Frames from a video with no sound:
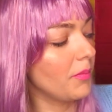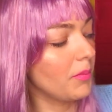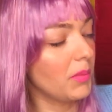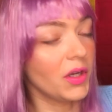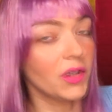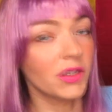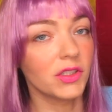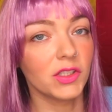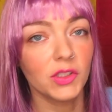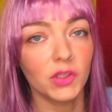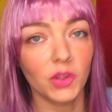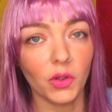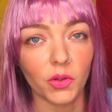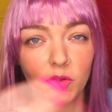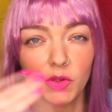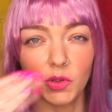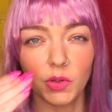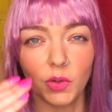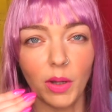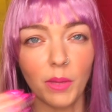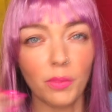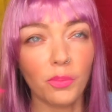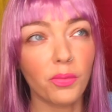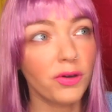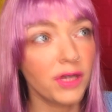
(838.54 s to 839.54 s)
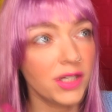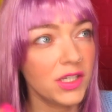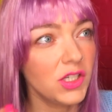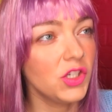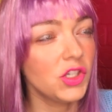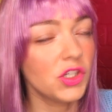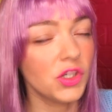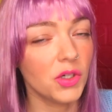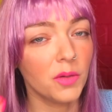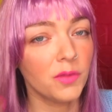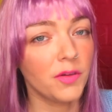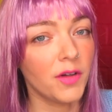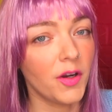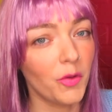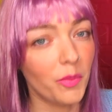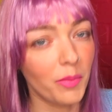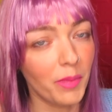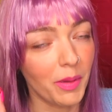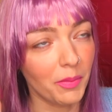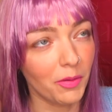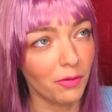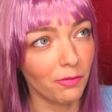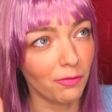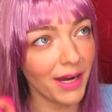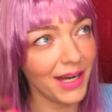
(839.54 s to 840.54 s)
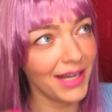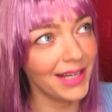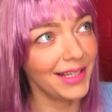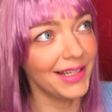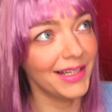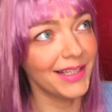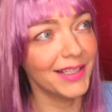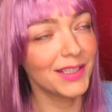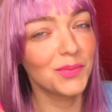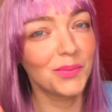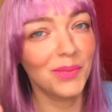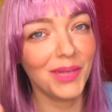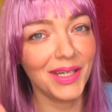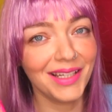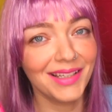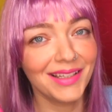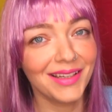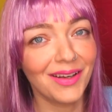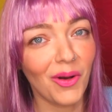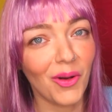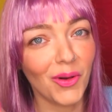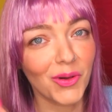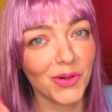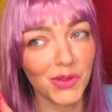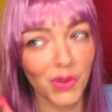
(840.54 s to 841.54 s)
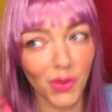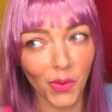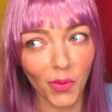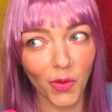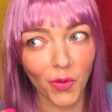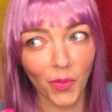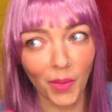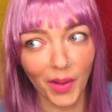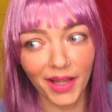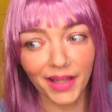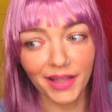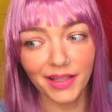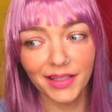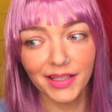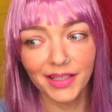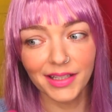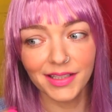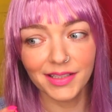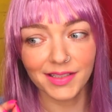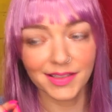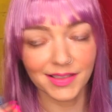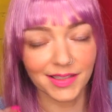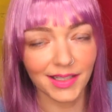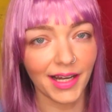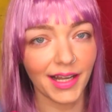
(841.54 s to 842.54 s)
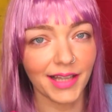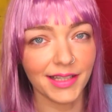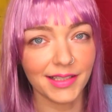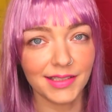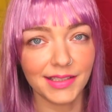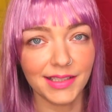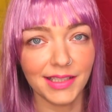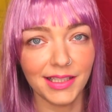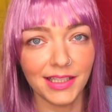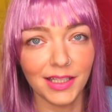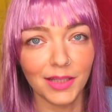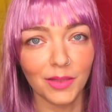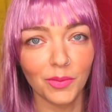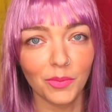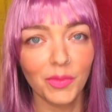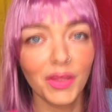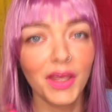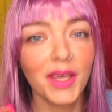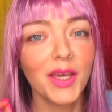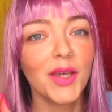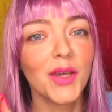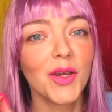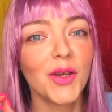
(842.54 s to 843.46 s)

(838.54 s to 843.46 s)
Because it's also, I'm pretty sure if I remember rightly, it's been October since I last seen them.